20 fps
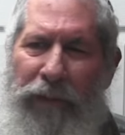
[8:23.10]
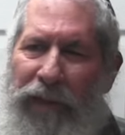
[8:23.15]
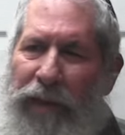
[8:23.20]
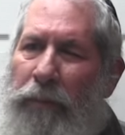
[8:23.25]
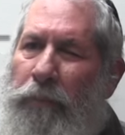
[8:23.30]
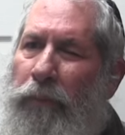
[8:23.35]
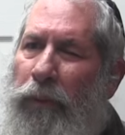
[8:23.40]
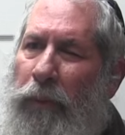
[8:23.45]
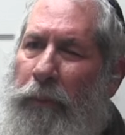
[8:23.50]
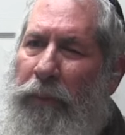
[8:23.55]
be
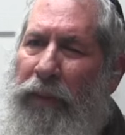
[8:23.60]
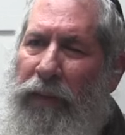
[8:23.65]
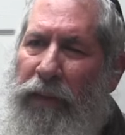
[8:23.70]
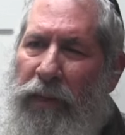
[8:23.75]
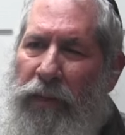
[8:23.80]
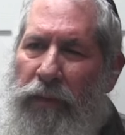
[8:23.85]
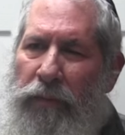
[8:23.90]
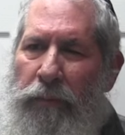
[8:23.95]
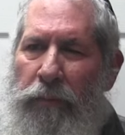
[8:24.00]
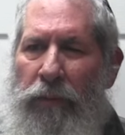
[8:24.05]

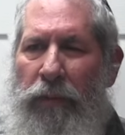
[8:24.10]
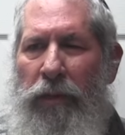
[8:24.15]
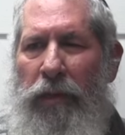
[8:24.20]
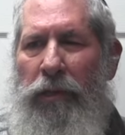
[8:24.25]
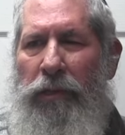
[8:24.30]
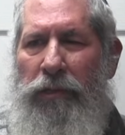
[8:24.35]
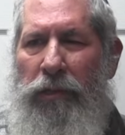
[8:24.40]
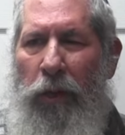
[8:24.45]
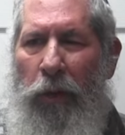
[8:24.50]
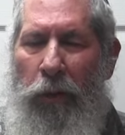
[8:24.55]
implemented.
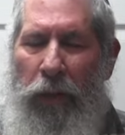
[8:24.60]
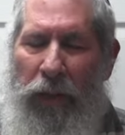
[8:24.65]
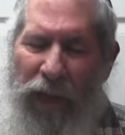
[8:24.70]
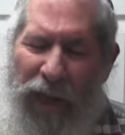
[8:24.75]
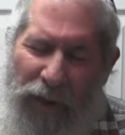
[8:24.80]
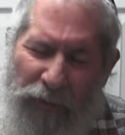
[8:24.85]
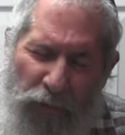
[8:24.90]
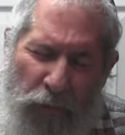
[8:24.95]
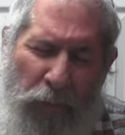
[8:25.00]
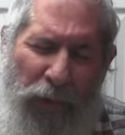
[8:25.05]
So
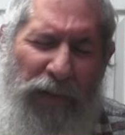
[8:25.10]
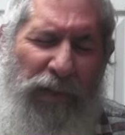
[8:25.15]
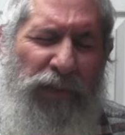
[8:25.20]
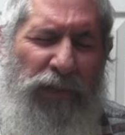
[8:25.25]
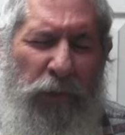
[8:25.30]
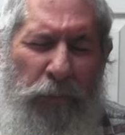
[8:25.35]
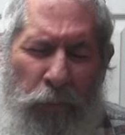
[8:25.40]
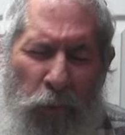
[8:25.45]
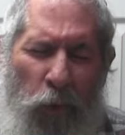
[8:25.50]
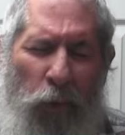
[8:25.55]
everybody
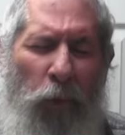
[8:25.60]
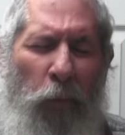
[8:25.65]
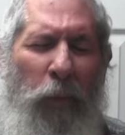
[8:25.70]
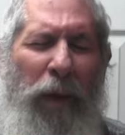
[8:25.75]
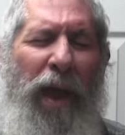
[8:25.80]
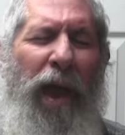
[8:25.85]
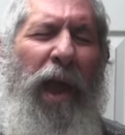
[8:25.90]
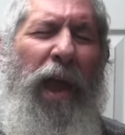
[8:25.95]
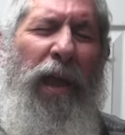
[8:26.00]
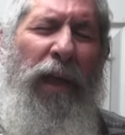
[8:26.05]
should pull
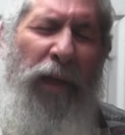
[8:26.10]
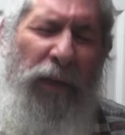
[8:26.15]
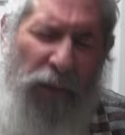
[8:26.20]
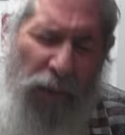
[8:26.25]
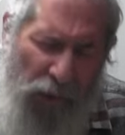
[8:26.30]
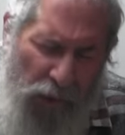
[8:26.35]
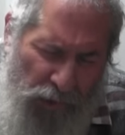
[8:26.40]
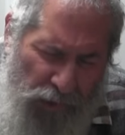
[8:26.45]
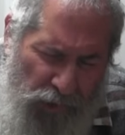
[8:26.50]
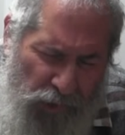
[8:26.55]
away
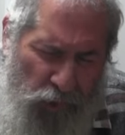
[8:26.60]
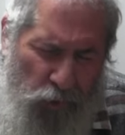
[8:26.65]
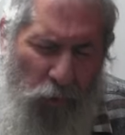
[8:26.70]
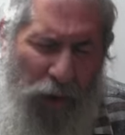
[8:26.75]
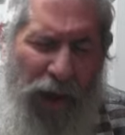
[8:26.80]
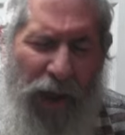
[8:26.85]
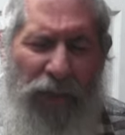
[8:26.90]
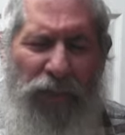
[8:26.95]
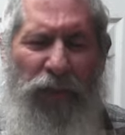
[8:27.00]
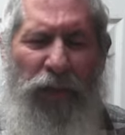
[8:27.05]

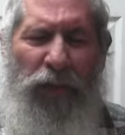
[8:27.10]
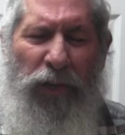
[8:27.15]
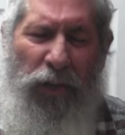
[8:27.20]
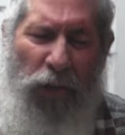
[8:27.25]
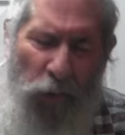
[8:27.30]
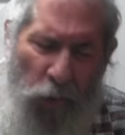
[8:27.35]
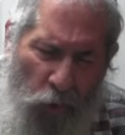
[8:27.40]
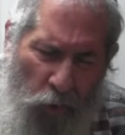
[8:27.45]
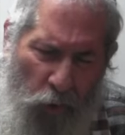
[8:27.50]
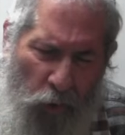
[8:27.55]
strength. You're going to
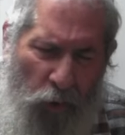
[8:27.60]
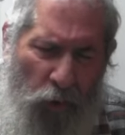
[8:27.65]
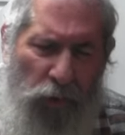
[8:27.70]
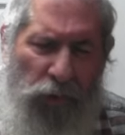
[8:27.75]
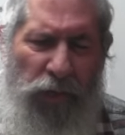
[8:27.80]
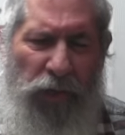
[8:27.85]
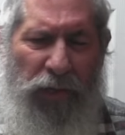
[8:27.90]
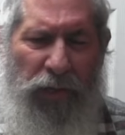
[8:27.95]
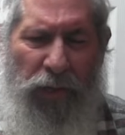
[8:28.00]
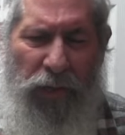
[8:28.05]

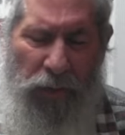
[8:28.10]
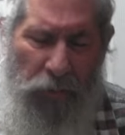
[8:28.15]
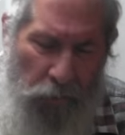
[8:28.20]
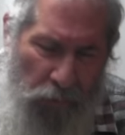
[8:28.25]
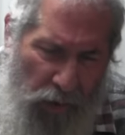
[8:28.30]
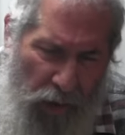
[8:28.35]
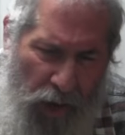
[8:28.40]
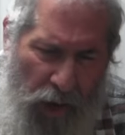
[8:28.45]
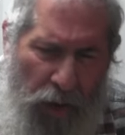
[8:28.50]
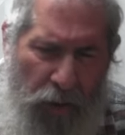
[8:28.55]
learn. You're going to
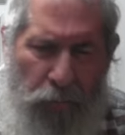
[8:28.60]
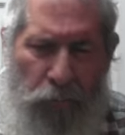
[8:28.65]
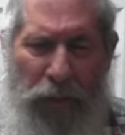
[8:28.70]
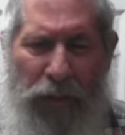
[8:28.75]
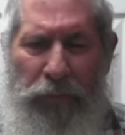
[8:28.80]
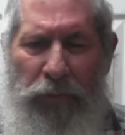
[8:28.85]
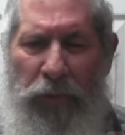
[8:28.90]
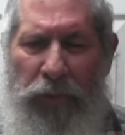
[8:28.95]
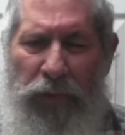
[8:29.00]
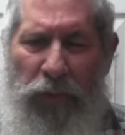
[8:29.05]
come.
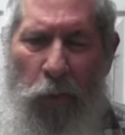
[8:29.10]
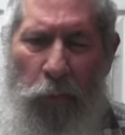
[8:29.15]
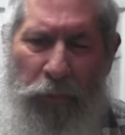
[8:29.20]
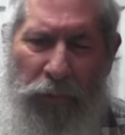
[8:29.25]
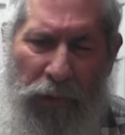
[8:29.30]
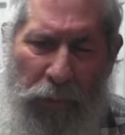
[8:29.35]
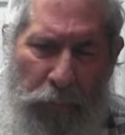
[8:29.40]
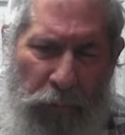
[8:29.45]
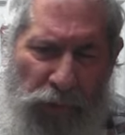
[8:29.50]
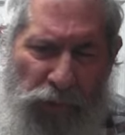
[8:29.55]
Maybe we can
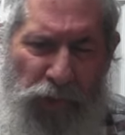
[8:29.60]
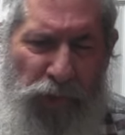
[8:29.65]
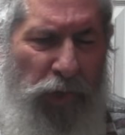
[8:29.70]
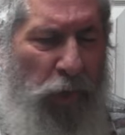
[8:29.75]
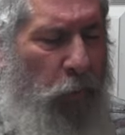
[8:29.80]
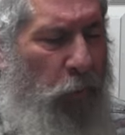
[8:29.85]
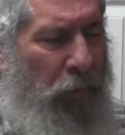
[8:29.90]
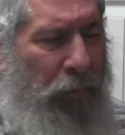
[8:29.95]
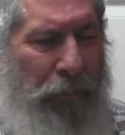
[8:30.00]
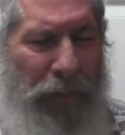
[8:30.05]
open up a
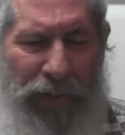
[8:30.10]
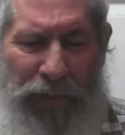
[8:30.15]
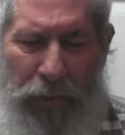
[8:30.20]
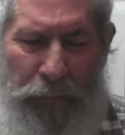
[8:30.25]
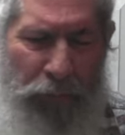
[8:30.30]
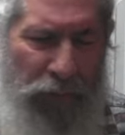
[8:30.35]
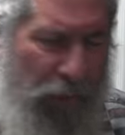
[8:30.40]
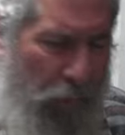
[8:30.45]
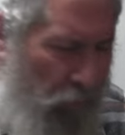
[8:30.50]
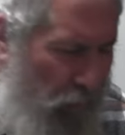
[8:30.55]
shir. We may
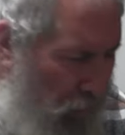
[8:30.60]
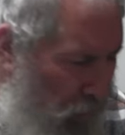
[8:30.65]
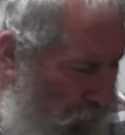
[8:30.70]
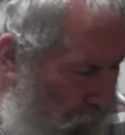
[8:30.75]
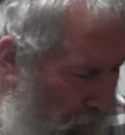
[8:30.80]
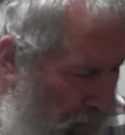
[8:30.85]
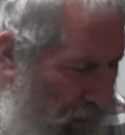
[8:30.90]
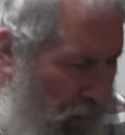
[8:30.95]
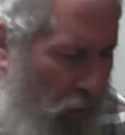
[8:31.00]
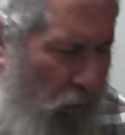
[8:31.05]
not be able to
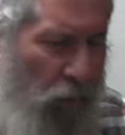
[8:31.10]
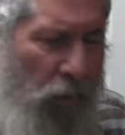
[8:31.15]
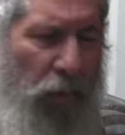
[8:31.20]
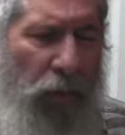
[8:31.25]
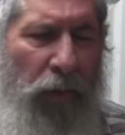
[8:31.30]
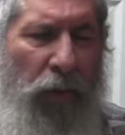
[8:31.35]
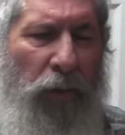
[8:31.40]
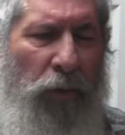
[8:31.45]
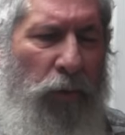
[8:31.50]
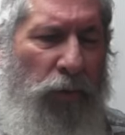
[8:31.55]
do it here.
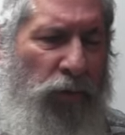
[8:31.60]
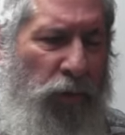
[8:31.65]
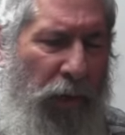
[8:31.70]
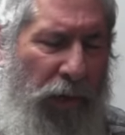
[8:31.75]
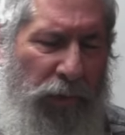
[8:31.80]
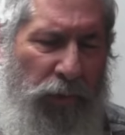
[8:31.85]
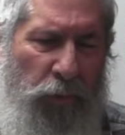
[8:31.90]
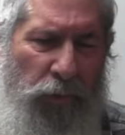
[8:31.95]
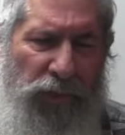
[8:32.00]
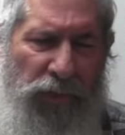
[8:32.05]
We'll try
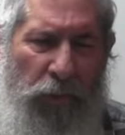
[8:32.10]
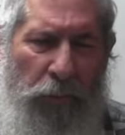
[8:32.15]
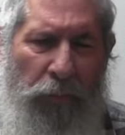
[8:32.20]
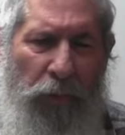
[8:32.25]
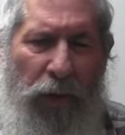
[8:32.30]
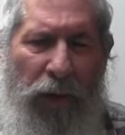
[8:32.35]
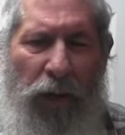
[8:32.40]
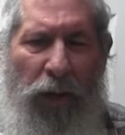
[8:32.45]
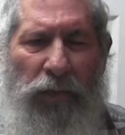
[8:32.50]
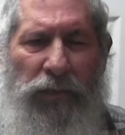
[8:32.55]
and do it
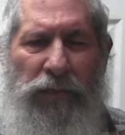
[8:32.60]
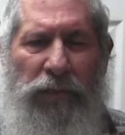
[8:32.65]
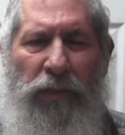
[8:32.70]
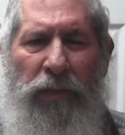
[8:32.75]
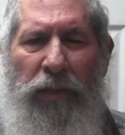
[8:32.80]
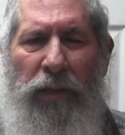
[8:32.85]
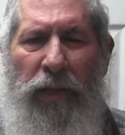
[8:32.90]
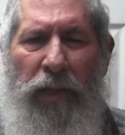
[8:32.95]
somewhere else.